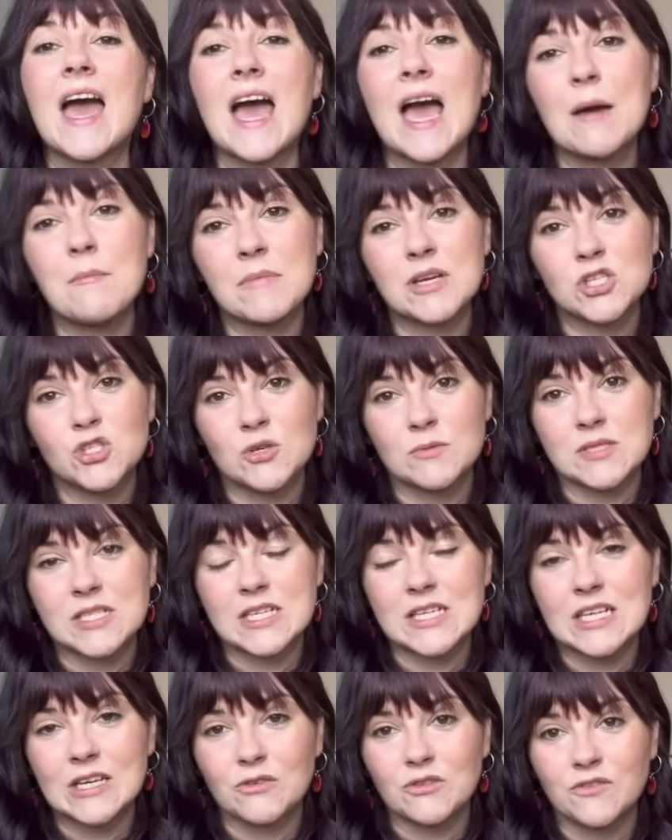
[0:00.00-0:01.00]
and my trip to
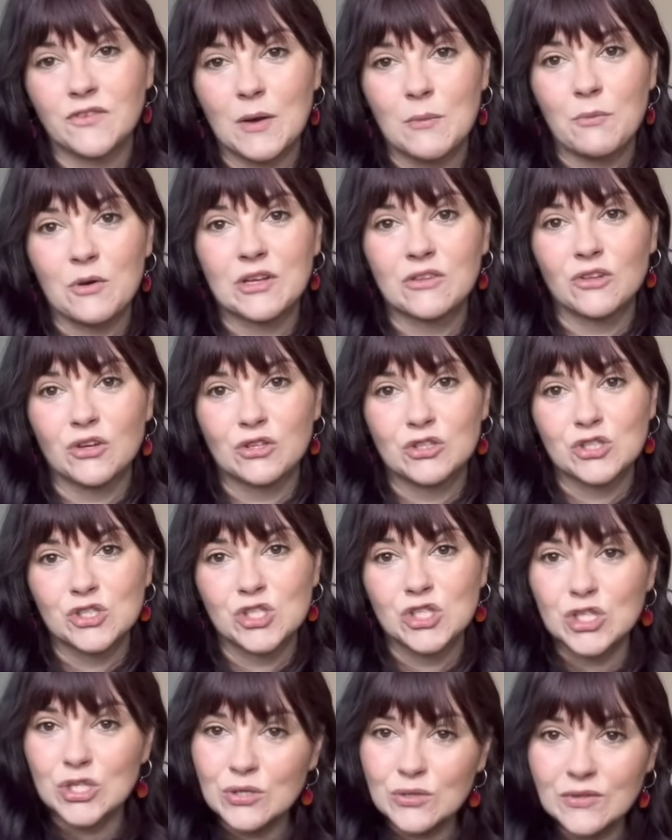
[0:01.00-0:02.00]
Neil's Fabrics on
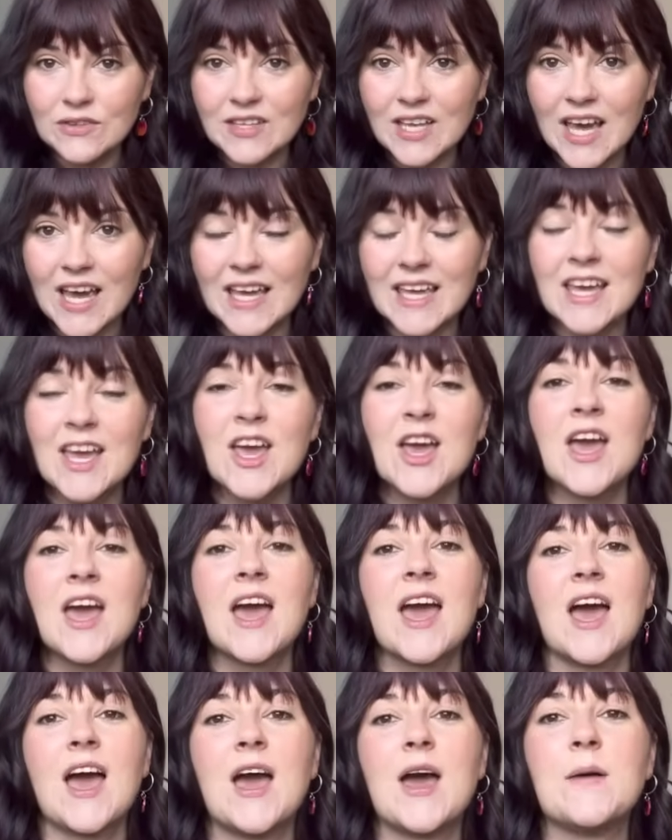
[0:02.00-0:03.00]
Tuesday.
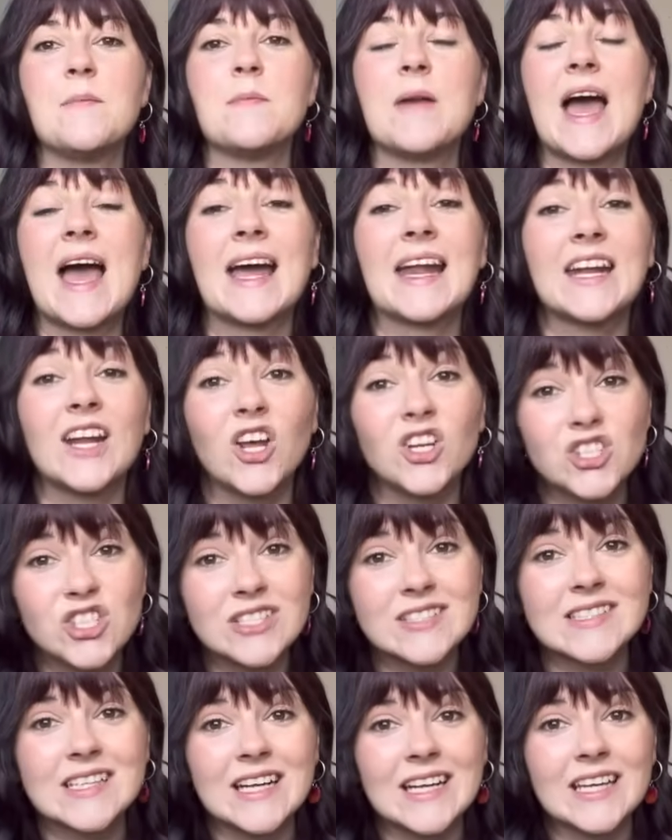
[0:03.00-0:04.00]
And
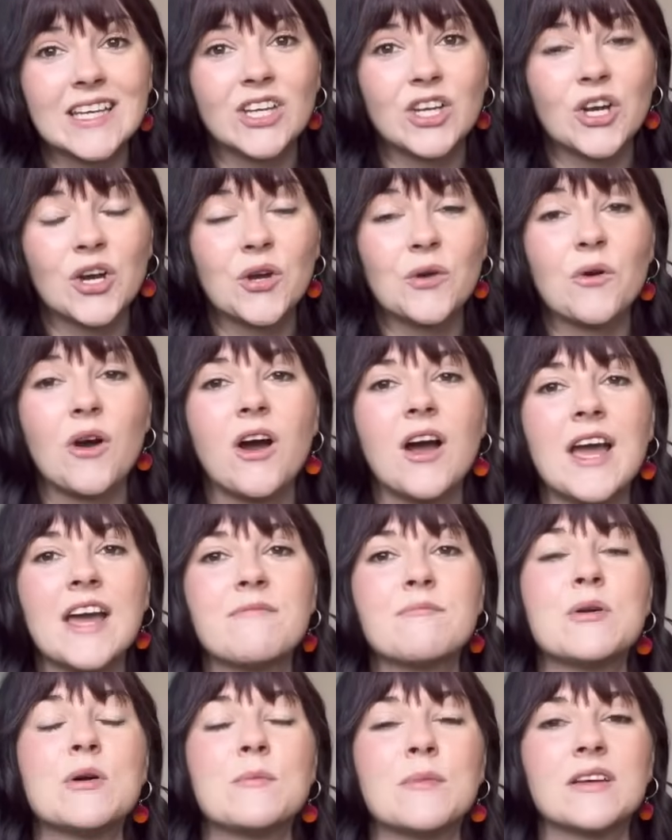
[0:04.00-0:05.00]
just to let you know, I
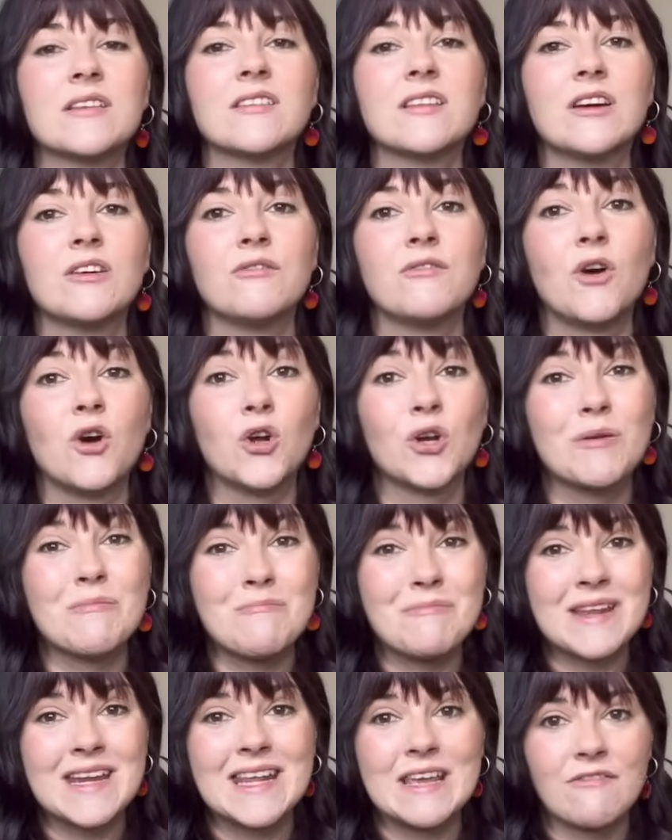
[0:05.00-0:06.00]
have put myself on a
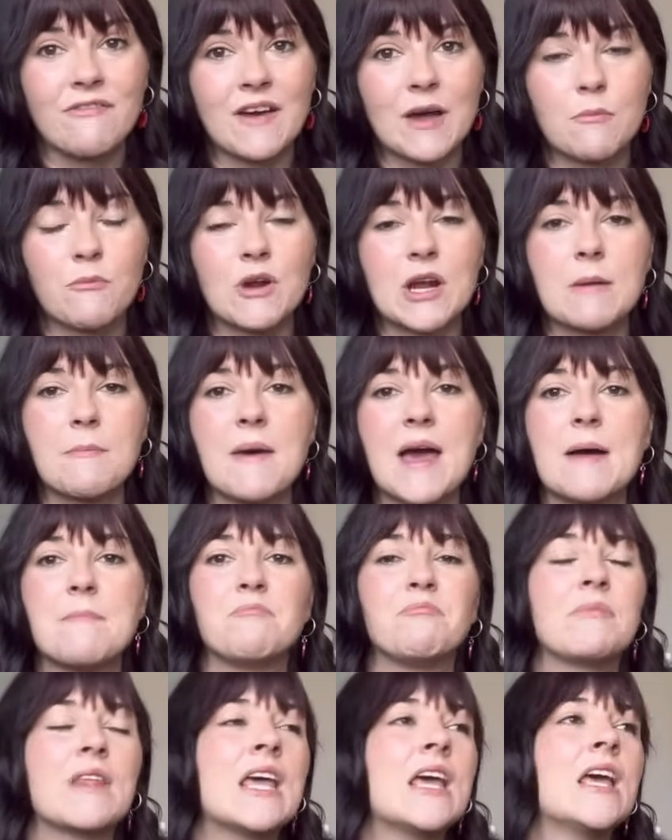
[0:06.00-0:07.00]
mini fabric
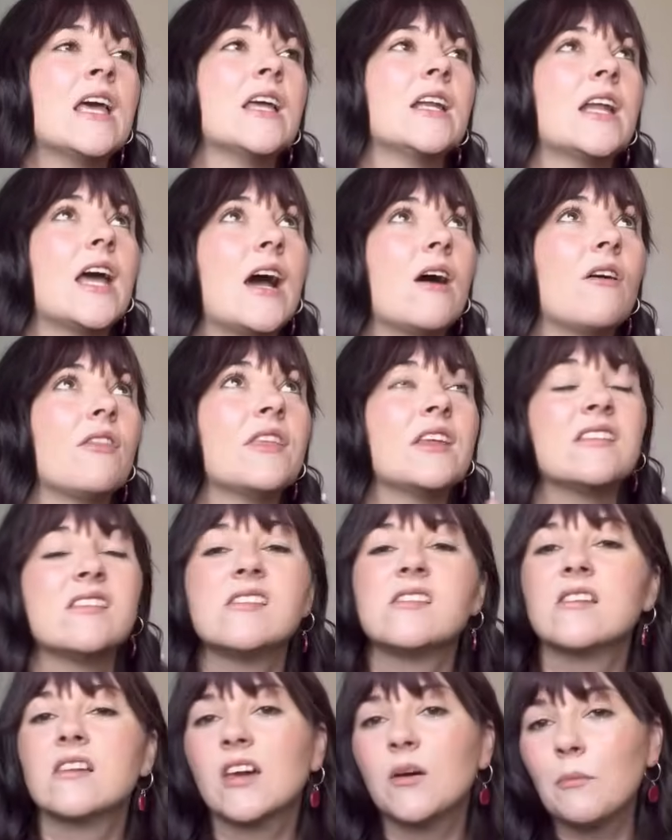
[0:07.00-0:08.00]
ban. Now, this
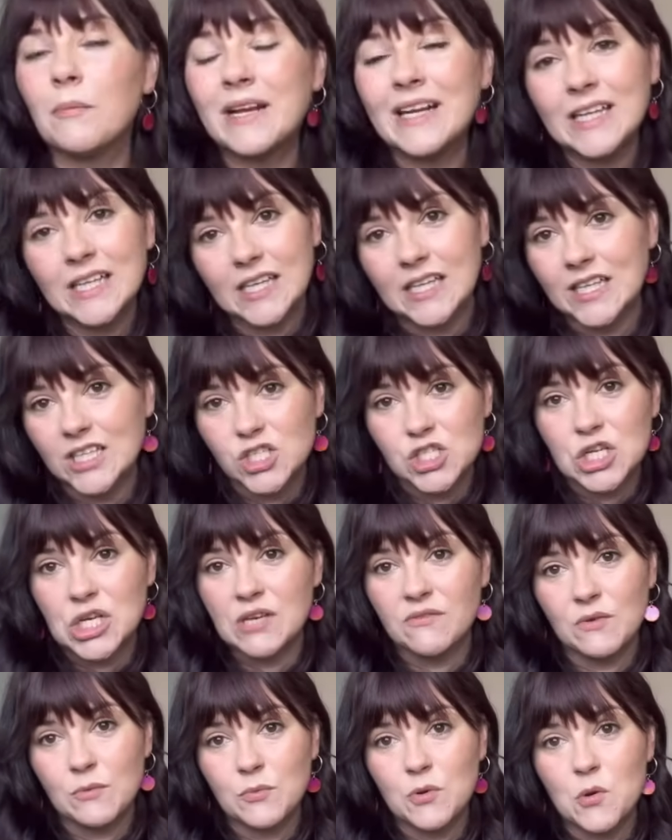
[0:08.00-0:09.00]
is a completely
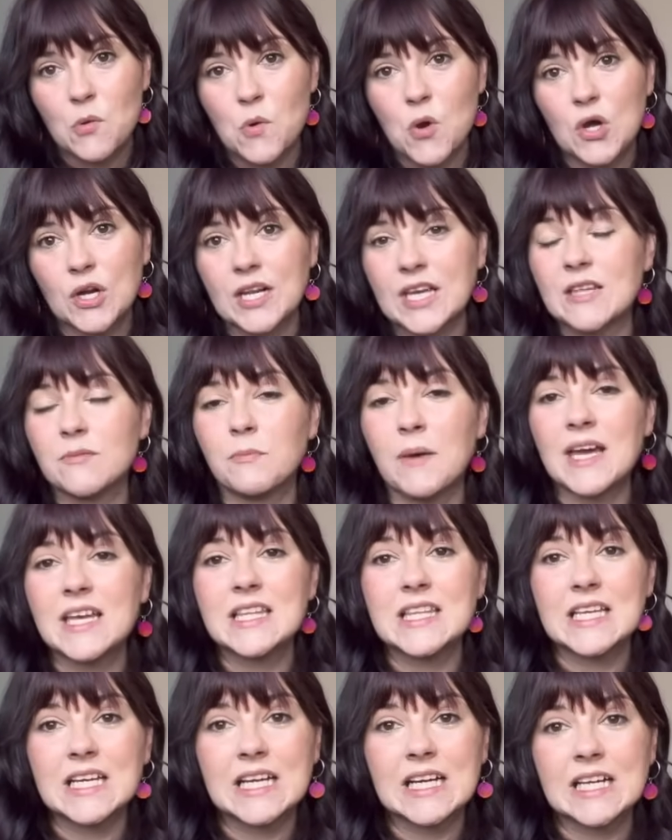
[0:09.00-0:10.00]
achievable one. It's
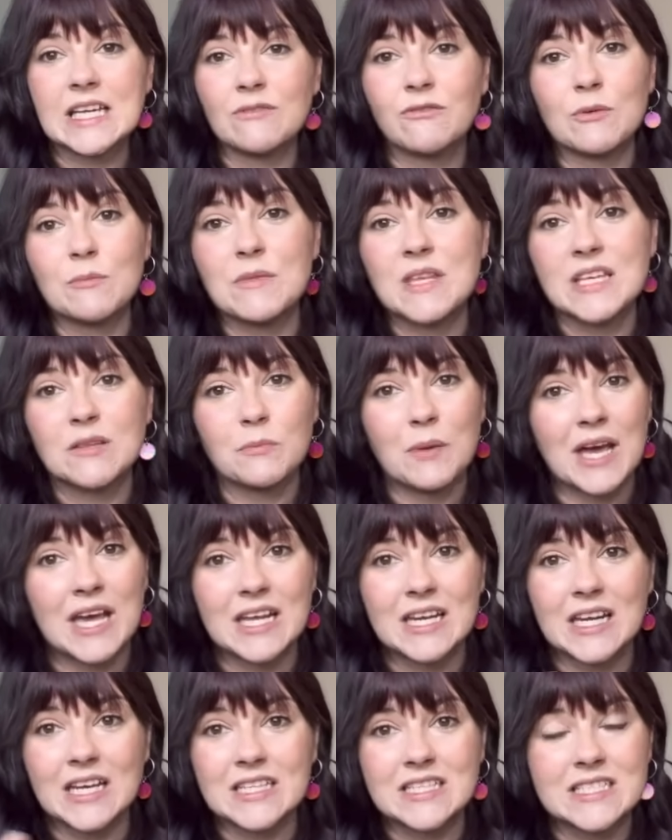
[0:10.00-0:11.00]
basically from this
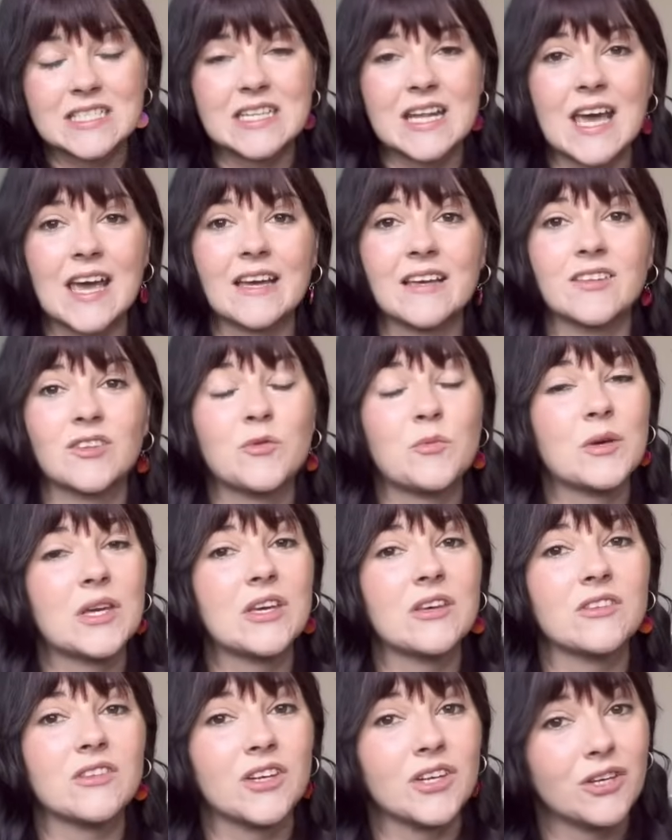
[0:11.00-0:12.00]
payday to next,
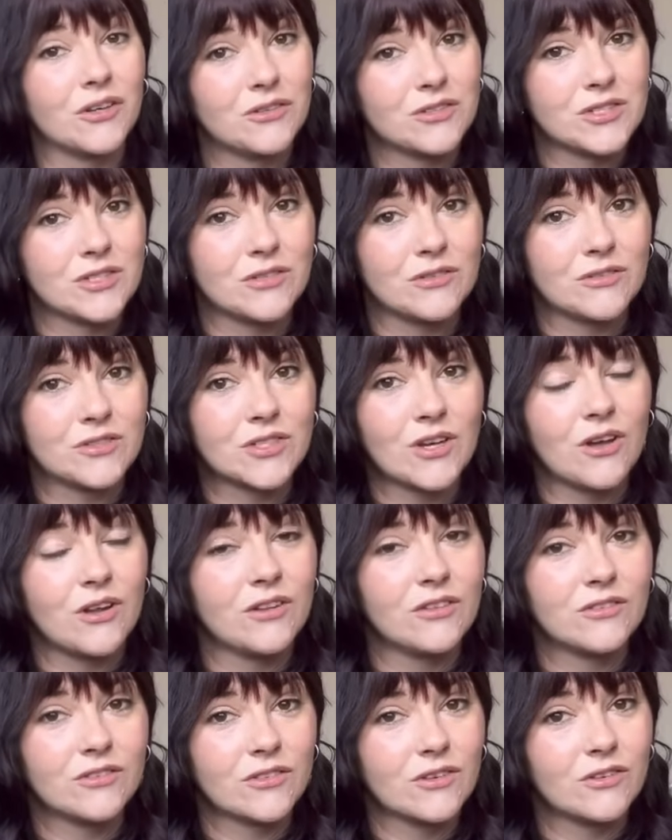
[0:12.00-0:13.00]
because I go to
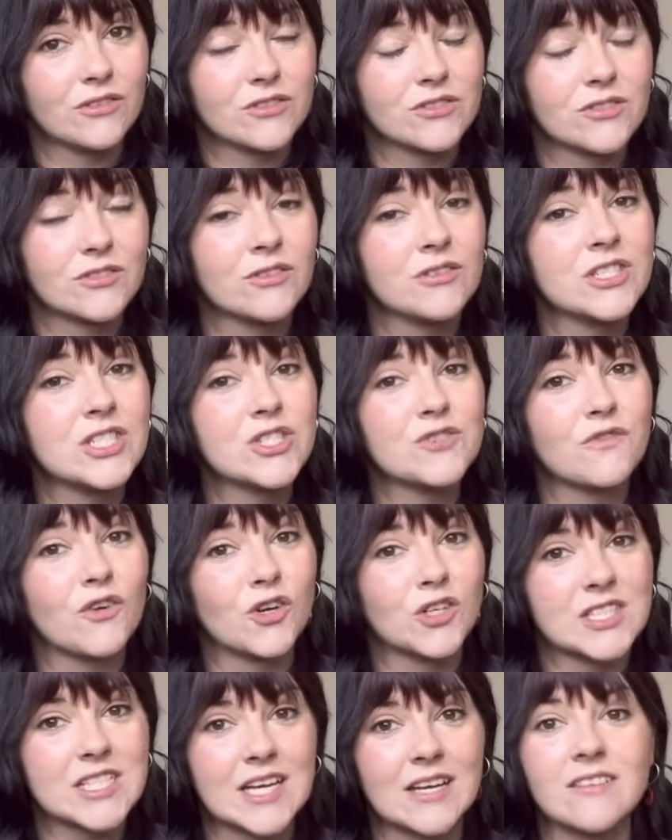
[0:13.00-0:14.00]
Scottish
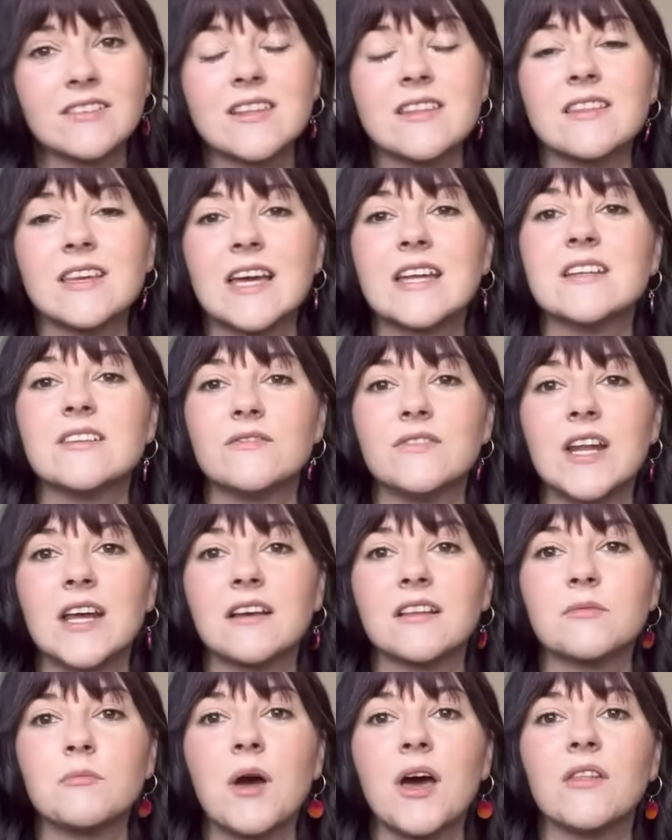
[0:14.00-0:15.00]
Frocktails at the end of
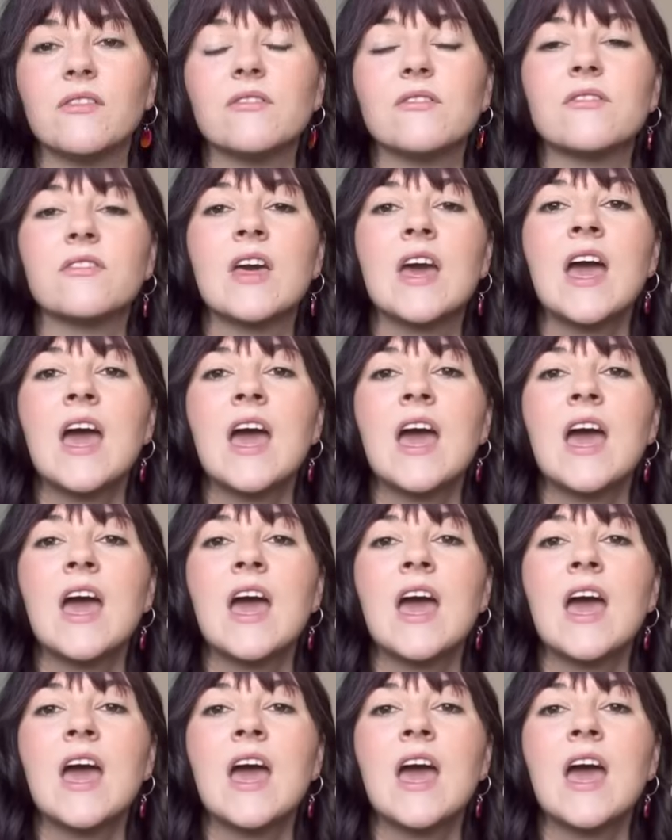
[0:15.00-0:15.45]
next month,